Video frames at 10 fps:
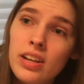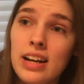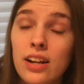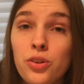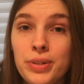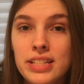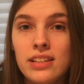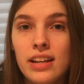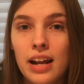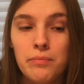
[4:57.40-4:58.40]
another reason
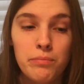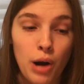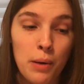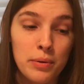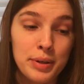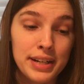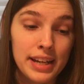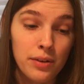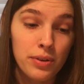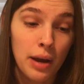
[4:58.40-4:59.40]
that I'm probably gonna
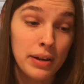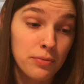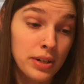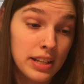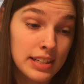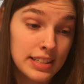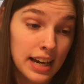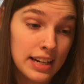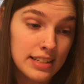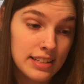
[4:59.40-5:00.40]
I'm getting rid of these
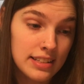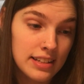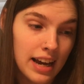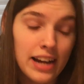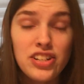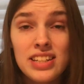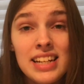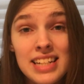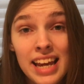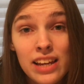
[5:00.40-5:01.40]
guys is I just
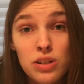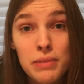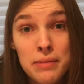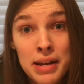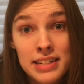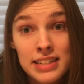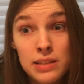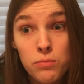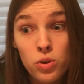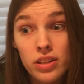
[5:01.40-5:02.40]
like to handle my
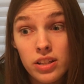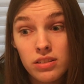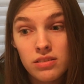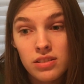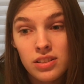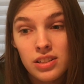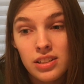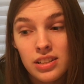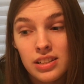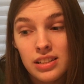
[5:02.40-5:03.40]
mantids more than
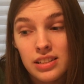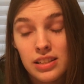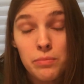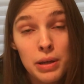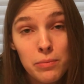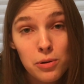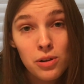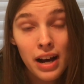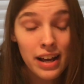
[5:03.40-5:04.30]
some people.